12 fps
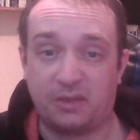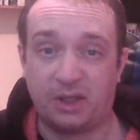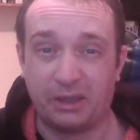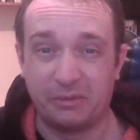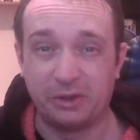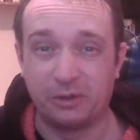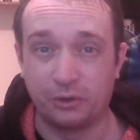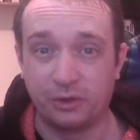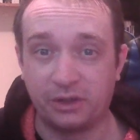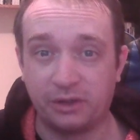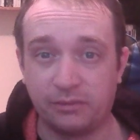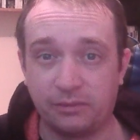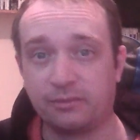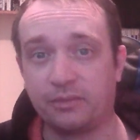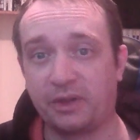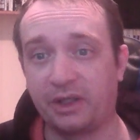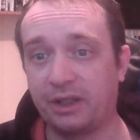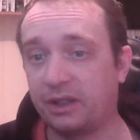I'm enjoying
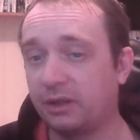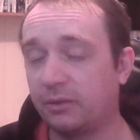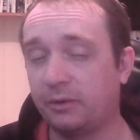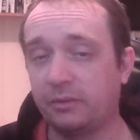playing it at the moment.